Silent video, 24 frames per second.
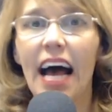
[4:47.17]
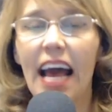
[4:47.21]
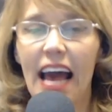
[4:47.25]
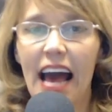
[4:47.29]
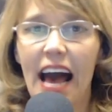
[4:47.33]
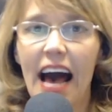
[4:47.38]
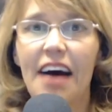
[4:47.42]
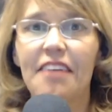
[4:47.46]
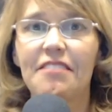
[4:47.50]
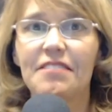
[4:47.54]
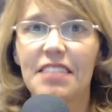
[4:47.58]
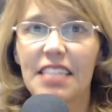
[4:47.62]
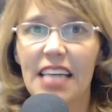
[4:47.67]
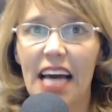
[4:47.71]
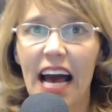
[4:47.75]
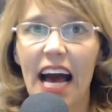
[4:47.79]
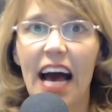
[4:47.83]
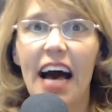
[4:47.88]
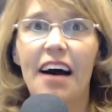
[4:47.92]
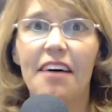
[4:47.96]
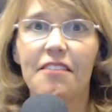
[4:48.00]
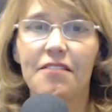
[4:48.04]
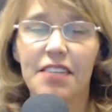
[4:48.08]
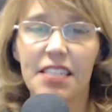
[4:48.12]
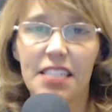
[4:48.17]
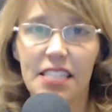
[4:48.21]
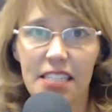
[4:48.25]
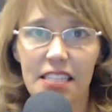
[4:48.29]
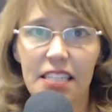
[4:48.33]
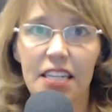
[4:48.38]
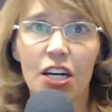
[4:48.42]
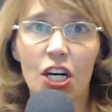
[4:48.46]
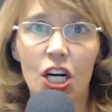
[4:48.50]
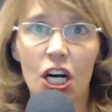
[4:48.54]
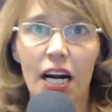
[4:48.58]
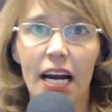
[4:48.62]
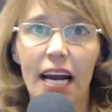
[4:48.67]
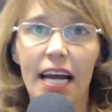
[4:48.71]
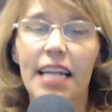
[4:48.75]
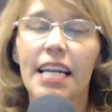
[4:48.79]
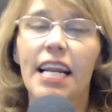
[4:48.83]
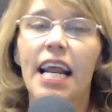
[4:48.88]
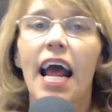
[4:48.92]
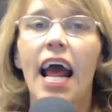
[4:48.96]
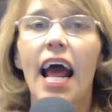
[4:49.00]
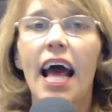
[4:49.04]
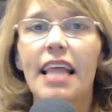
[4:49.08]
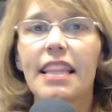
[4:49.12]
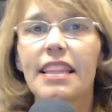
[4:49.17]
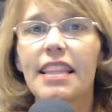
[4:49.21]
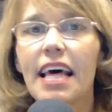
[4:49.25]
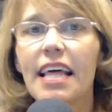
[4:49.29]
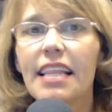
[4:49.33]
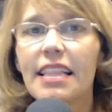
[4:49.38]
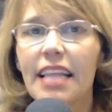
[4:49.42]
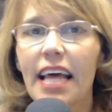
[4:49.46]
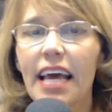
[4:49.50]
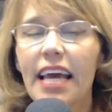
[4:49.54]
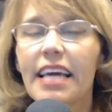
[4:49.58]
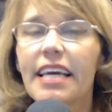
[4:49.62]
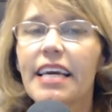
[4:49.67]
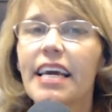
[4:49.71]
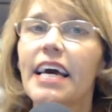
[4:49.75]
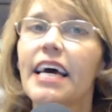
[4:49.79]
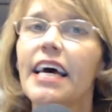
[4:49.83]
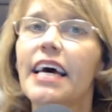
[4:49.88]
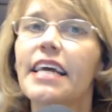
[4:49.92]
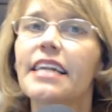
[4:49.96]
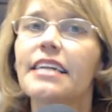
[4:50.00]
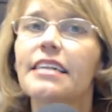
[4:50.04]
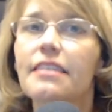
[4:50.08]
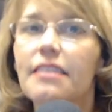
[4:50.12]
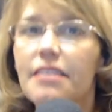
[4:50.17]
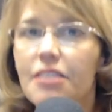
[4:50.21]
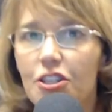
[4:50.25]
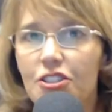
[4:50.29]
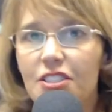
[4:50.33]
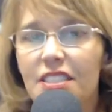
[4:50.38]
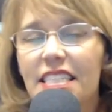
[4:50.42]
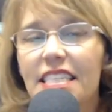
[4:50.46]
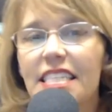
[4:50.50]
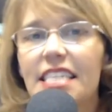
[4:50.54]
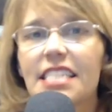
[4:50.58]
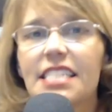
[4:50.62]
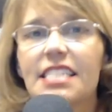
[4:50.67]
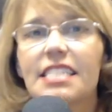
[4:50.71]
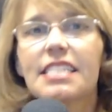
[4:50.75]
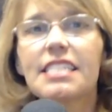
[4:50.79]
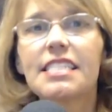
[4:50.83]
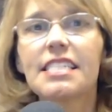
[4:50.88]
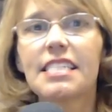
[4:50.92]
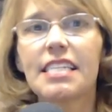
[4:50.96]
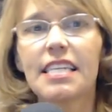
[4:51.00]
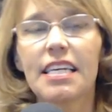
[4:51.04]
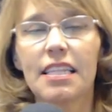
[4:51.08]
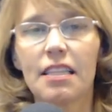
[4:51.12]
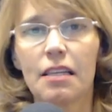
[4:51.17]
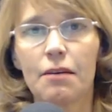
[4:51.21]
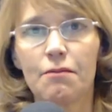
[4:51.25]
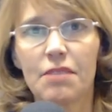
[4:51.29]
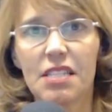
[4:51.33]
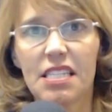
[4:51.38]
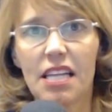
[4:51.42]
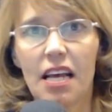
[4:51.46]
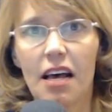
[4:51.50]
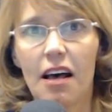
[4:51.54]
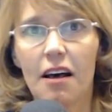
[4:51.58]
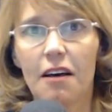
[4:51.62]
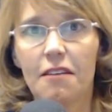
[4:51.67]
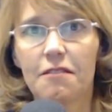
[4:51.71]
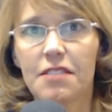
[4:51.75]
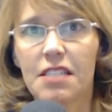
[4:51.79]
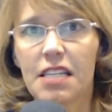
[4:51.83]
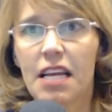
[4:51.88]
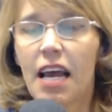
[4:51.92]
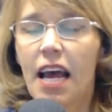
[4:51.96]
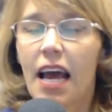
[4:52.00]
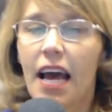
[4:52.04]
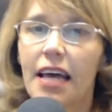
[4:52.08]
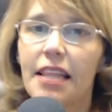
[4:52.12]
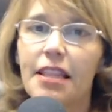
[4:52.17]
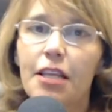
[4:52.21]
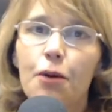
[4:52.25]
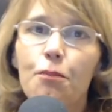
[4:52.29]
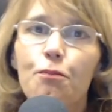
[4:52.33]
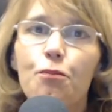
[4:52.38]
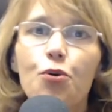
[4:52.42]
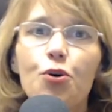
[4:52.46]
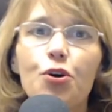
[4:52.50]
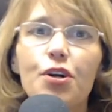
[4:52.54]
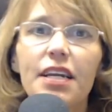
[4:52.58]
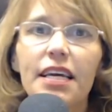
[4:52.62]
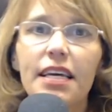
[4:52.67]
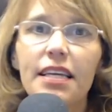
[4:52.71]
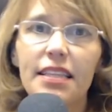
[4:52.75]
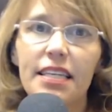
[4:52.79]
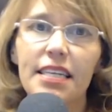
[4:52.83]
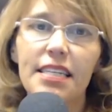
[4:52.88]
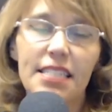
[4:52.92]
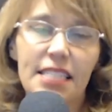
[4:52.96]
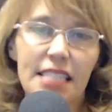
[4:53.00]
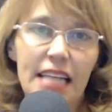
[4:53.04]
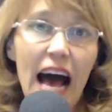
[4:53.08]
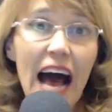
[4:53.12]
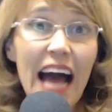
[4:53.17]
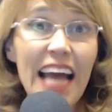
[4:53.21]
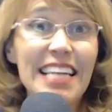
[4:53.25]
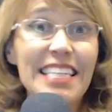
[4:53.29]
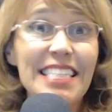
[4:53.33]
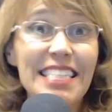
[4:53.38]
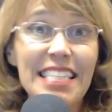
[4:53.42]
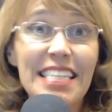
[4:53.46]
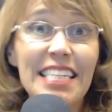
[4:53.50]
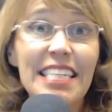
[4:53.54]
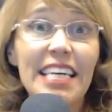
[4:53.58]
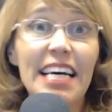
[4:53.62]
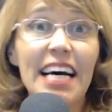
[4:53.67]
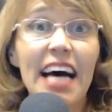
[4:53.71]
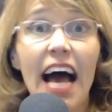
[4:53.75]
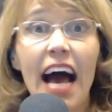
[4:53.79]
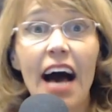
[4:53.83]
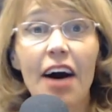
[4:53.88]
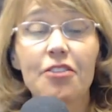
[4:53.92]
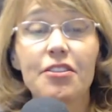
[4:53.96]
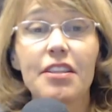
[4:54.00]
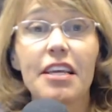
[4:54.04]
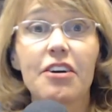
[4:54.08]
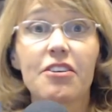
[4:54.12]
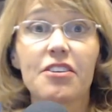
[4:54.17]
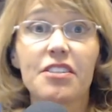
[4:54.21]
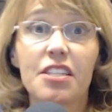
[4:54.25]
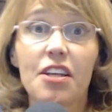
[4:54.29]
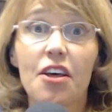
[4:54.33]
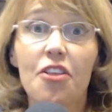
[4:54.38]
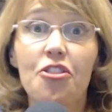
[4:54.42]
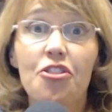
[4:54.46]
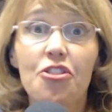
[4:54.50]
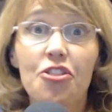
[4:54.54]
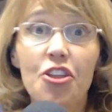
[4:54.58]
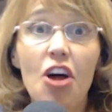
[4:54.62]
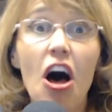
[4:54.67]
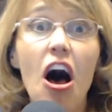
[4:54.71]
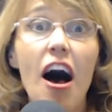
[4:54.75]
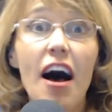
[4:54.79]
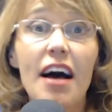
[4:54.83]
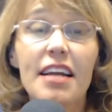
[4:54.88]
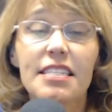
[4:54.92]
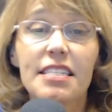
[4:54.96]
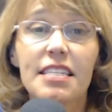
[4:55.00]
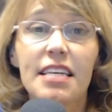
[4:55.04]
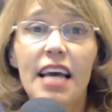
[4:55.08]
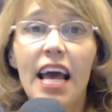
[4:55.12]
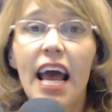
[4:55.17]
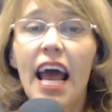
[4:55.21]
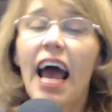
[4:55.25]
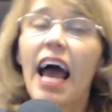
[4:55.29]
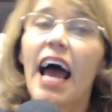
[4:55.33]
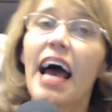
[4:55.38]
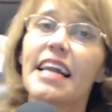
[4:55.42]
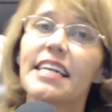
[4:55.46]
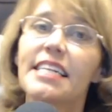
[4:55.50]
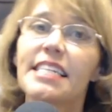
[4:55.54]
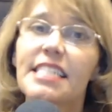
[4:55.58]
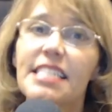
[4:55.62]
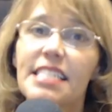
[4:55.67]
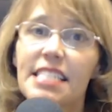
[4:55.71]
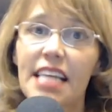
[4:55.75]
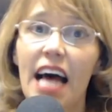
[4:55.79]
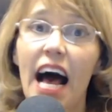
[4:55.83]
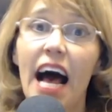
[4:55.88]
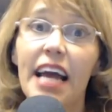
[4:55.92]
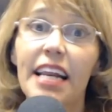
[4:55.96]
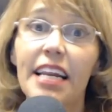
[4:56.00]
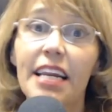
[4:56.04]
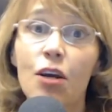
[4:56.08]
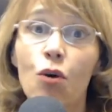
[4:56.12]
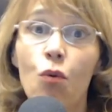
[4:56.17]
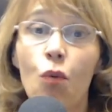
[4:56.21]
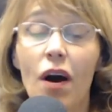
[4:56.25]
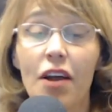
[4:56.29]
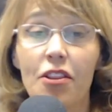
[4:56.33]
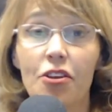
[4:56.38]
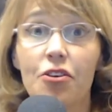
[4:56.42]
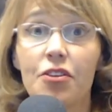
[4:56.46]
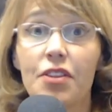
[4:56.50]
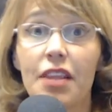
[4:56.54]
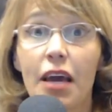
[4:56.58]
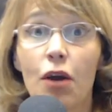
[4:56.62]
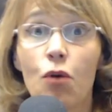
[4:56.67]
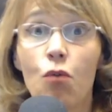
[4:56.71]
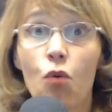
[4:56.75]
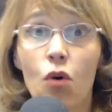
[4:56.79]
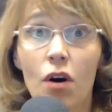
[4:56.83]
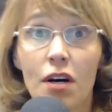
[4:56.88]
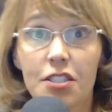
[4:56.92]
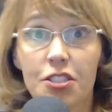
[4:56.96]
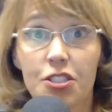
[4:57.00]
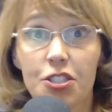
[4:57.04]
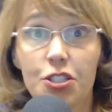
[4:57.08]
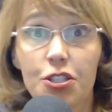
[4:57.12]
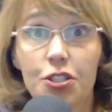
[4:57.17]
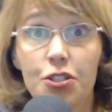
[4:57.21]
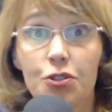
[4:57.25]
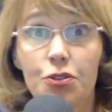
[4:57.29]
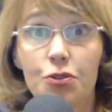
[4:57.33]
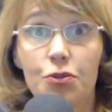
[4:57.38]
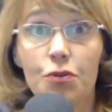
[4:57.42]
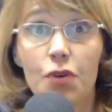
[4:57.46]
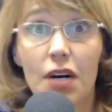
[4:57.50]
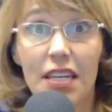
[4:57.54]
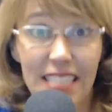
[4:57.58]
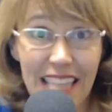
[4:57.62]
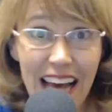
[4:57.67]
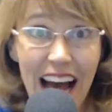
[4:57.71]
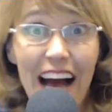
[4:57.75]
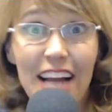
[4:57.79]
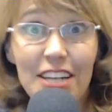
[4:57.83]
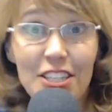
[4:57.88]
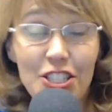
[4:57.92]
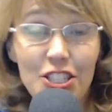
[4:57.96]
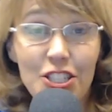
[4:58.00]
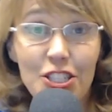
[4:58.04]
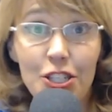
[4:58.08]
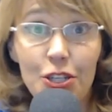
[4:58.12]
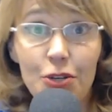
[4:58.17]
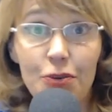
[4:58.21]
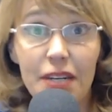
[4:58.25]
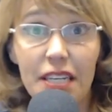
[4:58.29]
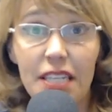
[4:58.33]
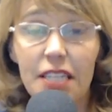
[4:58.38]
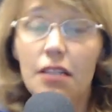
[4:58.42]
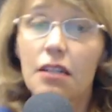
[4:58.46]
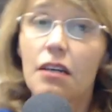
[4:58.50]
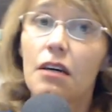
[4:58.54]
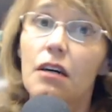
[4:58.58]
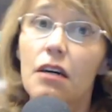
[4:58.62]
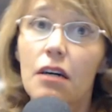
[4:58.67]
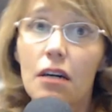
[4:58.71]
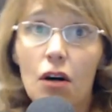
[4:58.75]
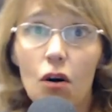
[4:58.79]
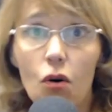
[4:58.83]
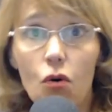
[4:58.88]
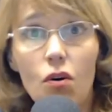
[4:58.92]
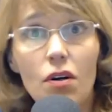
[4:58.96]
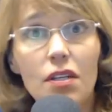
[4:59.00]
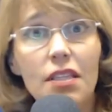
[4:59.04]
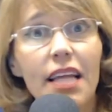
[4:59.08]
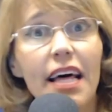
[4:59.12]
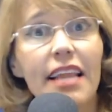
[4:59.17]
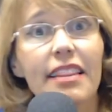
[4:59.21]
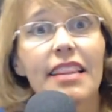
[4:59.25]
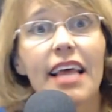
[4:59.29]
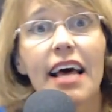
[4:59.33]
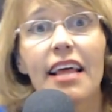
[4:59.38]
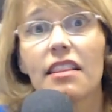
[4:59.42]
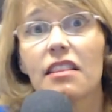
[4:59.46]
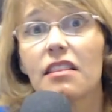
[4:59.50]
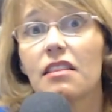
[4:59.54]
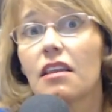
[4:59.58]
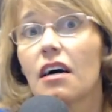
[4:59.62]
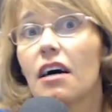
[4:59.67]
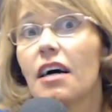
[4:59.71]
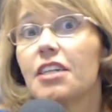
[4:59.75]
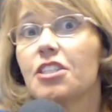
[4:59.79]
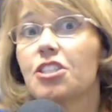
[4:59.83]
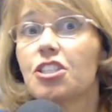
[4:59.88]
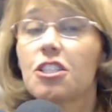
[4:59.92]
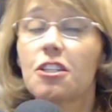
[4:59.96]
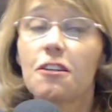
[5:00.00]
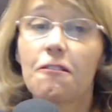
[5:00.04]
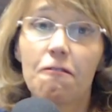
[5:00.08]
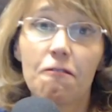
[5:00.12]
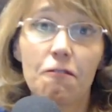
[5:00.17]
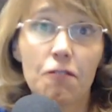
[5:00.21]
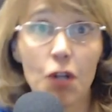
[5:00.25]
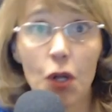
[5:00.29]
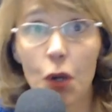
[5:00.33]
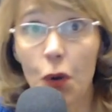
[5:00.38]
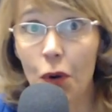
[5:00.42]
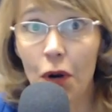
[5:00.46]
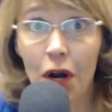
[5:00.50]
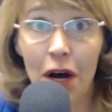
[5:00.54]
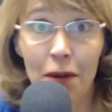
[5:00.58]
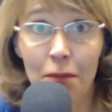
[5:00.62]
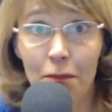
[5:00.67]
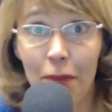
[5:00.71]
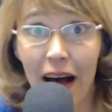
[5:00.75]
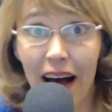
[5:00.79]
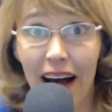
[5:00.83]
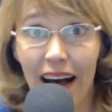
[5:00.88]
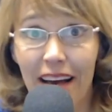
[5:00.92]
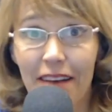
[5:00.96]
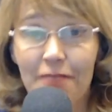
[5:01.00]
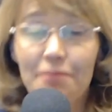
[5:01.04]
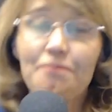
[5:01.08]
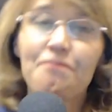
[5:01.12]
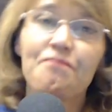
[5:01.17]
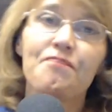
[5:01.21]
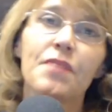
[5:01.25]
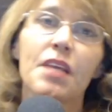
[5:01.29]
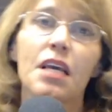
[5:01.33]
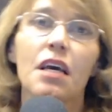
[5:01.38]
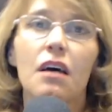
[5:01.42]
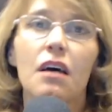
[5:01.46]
I have to have a cigarette, then they can, they're distancing themselves and they're putting this idea out there as a thought and deciding whether they want to attach to it or let that thought just float on by.